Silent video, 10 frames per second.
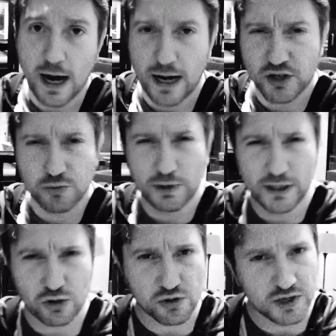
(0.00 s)
And it's
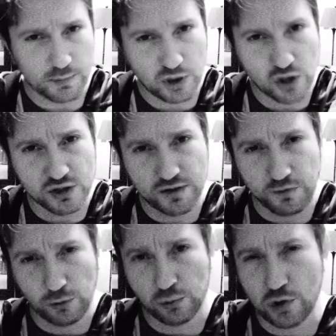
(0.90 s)
really interesting because if
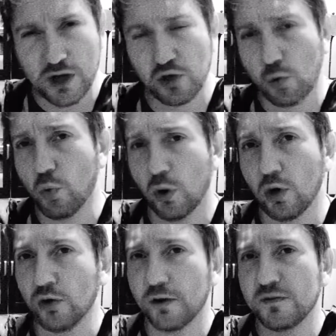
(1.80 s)
you look at the
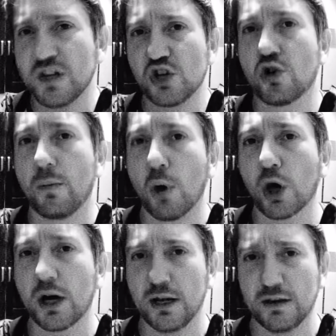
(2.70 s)
world of digital
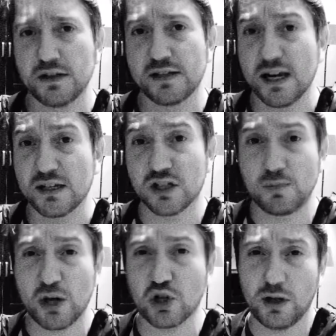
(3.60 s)
marketing these days,
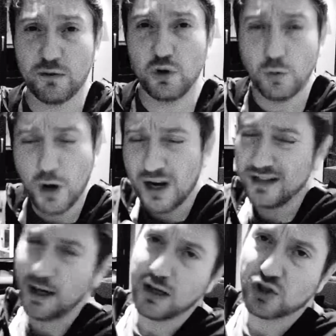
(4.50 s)
especially if you
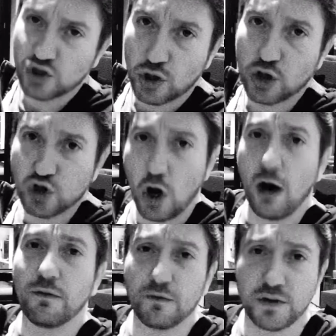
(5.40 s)
take search
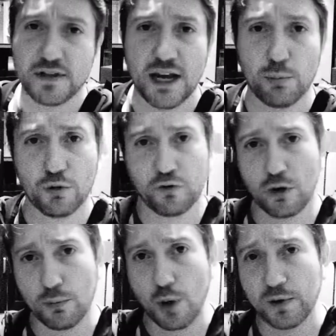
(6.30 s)
off of the table
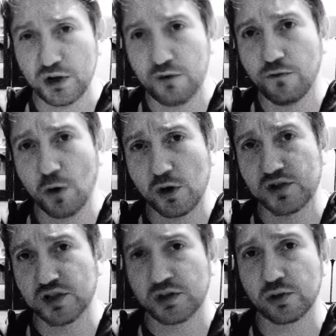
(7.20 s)
for a moment and you
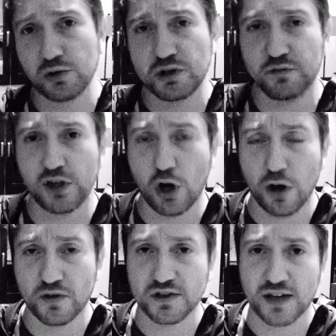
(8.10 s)
focus exclusively
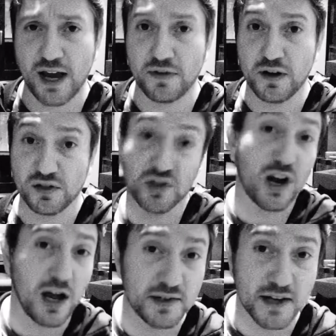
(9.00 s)
on the side that is
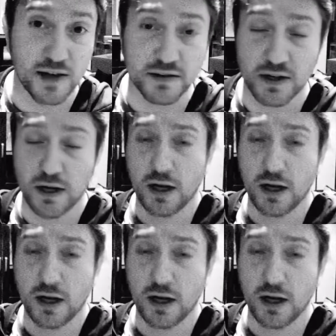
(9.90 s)
content,